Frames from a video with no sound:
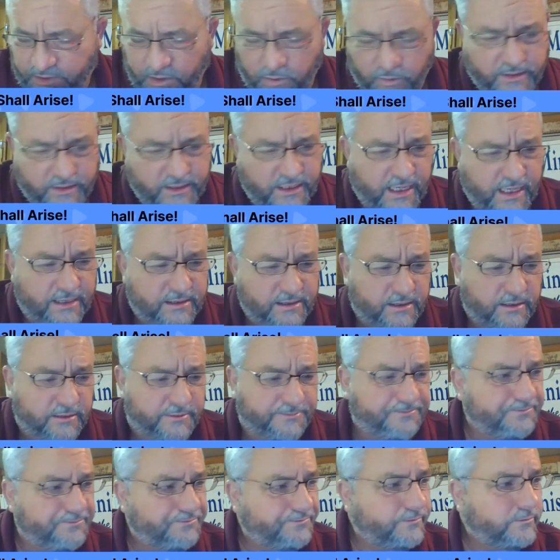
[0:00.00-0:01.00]
with Jesus,
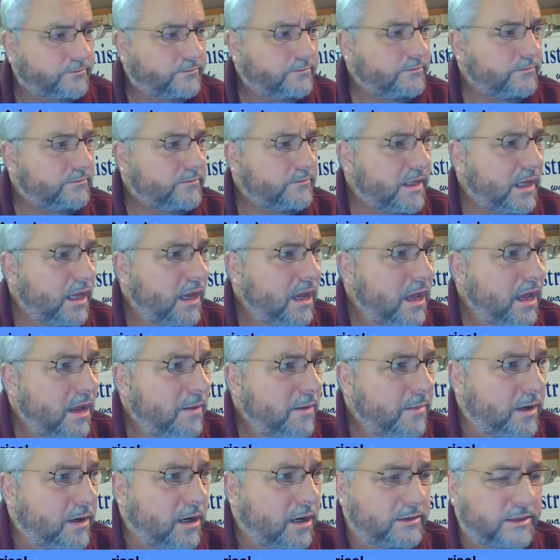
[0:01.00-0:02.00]

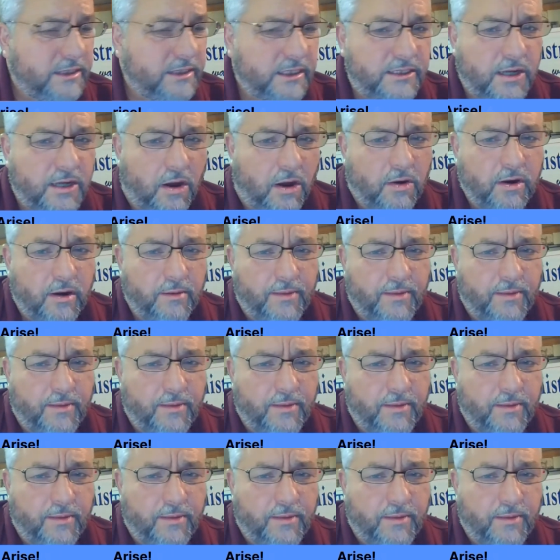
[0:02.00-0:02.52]
because he's talking